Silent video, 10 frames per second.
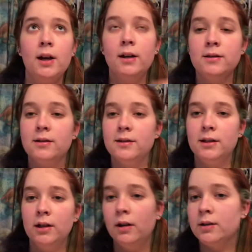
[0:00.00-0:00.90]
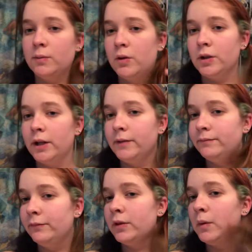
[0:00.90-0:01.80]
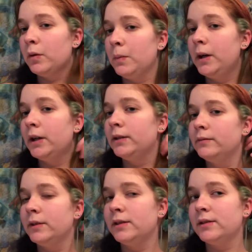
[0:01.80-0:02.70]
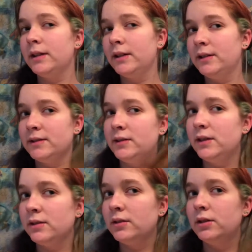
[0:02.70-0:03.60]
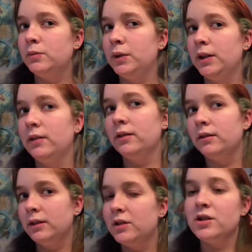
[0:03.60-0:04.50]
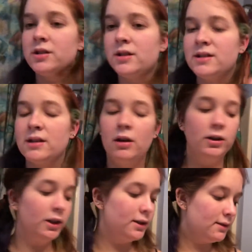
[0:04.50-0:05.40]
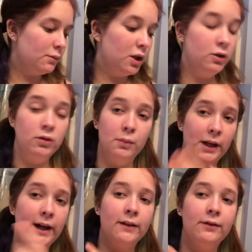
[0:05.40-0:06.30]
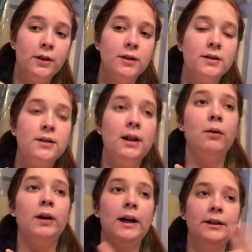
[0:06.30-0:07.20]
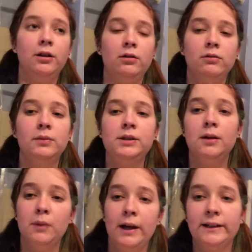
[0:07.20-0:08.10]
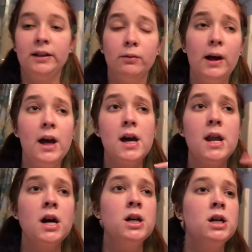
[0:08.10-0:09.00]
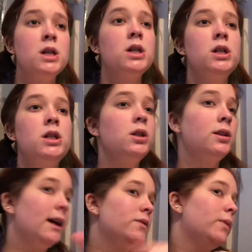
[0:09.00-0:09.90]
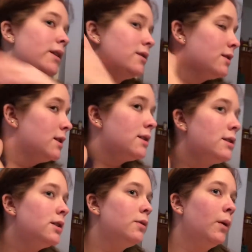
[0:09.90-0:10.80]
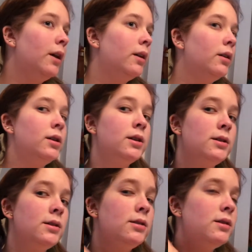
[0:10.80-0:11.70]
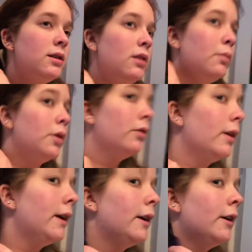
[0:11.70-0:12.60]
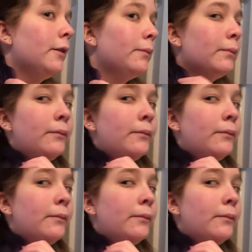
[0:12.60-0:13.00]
As you can see, it's blow dried for the most part. This side isn't as good because it's just going to sit longer because I'm going to do the black first. That way I don't get black in the red. That's my system. And then you can still see the blue right here.